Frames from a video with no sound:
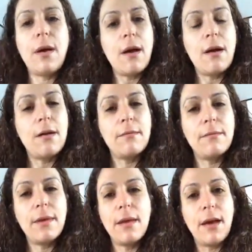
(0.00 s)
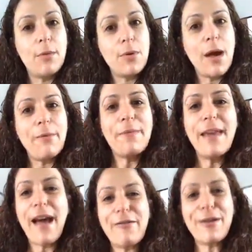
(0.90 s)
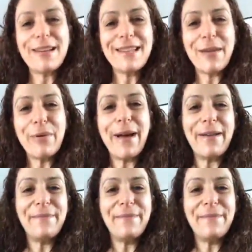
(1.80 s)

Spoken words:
help you out. Have a great day. Bye-bye.